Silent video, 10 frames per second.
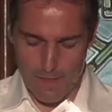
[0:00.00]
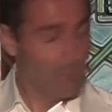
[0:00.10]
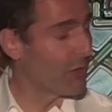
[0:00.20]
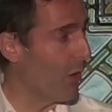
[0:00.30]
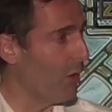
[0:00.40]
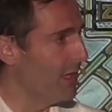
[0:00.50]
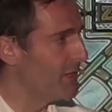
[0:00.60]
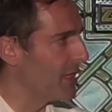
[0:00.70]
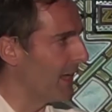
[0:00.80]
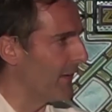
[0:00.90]
But only
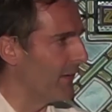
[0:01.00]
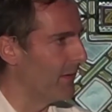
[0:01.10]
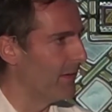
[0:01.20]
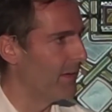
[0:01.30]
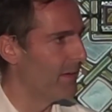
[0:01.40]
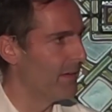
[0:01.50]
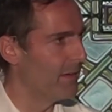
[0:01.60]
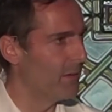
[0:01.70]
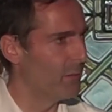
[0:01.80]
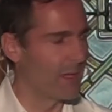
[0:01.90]
together
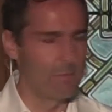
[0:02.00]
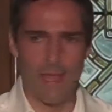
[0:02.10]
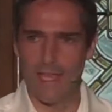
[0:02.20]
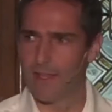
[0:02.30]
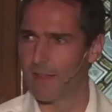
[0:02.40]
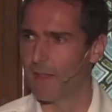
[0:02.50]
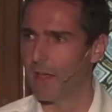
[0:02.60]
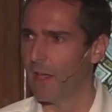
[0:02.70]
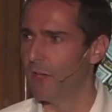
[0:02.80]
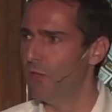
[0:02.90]
we can make
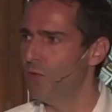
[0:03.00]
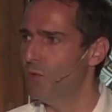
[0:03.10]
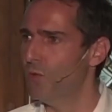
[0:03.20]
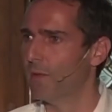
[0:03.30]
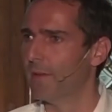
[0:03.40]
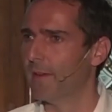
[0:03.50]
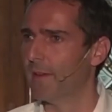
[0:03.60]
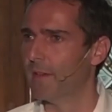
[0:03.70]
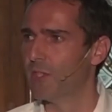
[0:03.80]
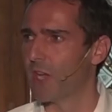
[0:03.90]
a new
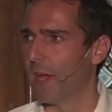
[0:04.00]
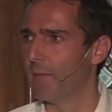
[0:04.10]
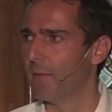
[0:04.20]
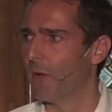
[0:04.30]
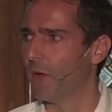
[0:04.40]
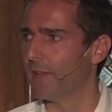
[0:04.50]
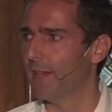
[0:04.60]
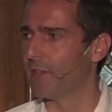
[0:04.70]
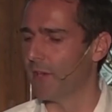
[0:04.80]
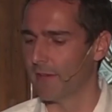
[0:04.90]
type of
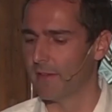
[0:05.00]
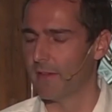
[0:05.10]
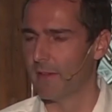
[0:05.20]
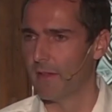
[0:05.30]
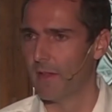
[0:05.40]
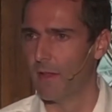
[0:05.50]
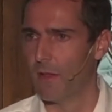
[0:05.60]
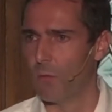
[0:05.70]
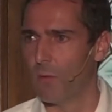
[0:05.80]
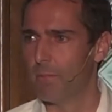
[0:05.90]
internet,
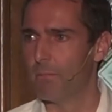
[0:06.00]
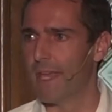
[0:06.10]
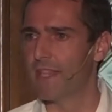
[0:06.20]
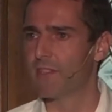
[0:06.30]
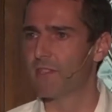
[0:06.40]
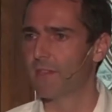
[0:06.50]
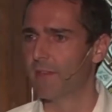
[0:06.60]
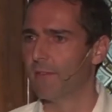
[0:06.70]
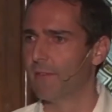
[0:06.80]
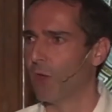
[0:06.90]
one based
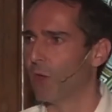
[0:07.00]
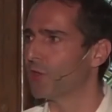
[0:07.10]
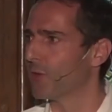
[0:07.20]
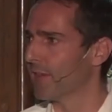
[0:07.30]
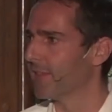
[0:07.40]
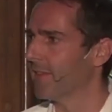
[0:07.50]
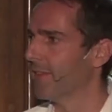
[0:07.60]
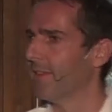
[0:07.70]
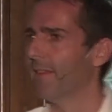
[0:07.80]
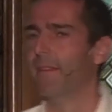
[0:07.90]
on trust.
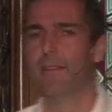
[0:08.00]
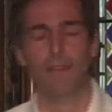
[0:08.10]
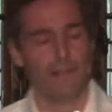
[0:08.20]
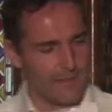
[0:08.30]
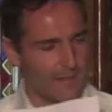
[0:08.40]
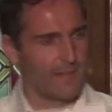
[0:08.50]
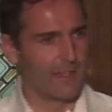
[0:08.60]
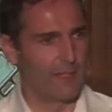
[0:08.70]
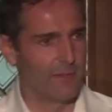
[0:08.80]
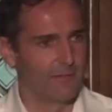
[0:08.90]

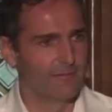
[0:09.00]
Thank you.